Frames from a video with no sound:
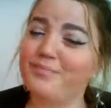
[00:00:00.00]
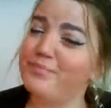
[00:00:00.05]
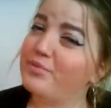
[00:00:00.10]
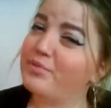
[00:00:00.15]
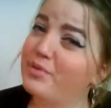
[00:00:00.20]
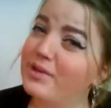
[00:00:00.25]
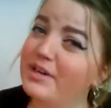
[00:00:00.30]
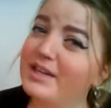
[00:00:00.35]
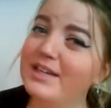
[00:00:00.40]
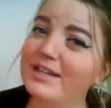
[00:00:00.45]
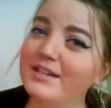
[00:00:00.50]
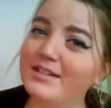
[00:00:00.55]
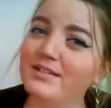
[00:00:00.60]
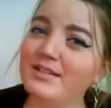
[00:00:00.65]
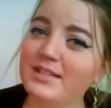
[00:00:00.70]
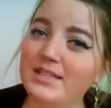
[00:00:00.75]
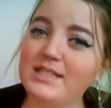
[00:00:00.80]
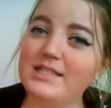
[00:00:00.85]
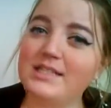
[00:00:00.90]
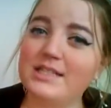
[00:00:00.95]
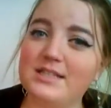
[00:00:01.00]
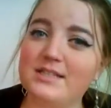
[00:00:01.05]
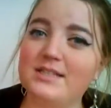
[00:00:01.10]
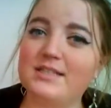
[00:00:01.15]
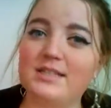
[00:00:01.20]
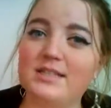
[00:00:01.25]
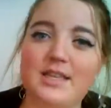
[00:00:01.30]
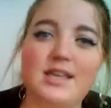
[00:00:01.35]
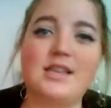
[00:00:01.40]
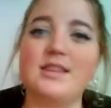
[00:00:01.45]
pretty decent
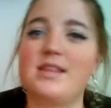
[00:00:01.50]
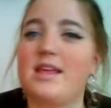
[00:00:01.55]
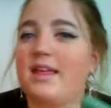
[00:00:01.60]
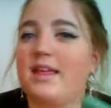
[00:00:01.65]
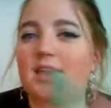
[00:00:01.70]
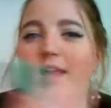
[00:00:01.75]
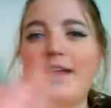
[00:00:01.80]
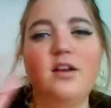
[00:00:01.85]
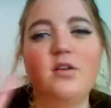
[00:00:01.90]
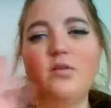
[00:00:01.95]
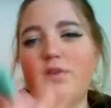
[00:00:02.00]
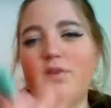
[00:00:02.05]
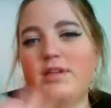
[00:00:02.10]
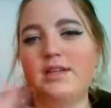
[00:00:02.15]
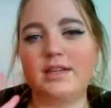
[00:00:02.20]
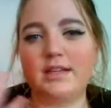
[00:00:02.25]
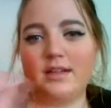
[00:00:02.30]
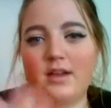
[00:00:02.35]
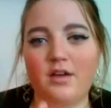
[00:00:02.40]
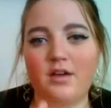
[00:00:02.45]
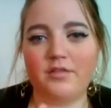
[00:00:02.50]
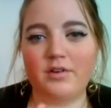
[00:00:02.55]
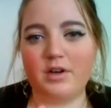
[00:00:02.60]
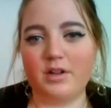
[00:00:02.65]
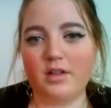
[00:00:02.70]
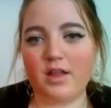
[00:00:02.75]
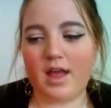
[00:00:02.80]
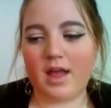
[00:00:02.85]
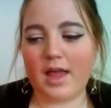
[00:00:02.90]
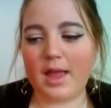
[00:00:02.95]
skin that, like, I don't really need to cover
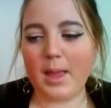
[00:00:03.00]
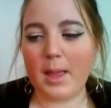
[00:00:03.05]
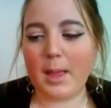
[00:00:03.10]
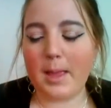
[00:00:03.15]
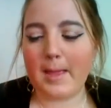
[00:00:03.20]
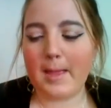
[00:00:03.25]
a lot.